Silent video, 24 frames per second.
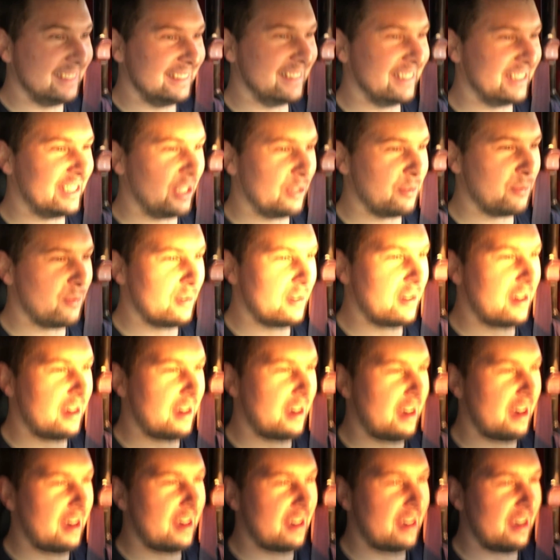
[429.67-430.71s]
It's like,
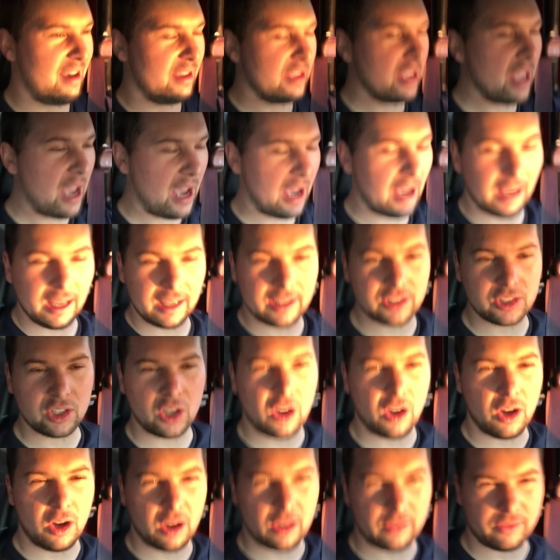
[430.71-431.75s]
wah! Yeah, so
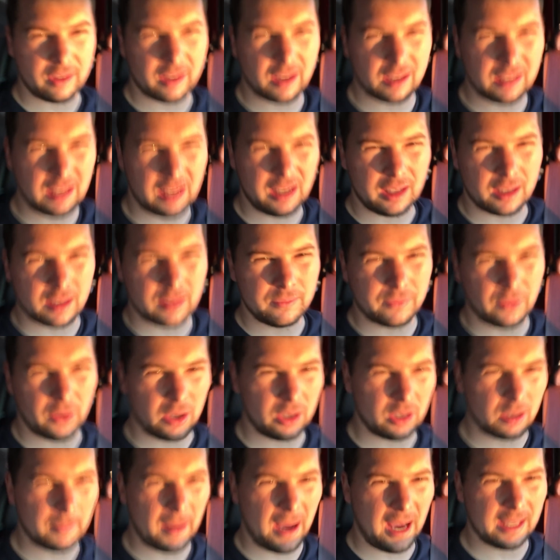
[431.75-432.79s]
I think I need a
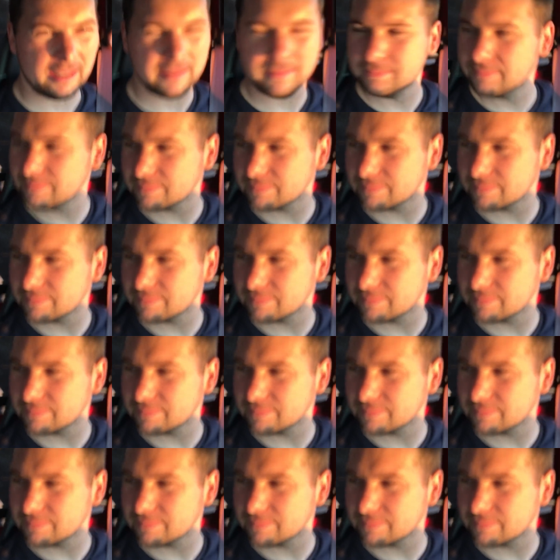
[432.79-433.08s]
converter back.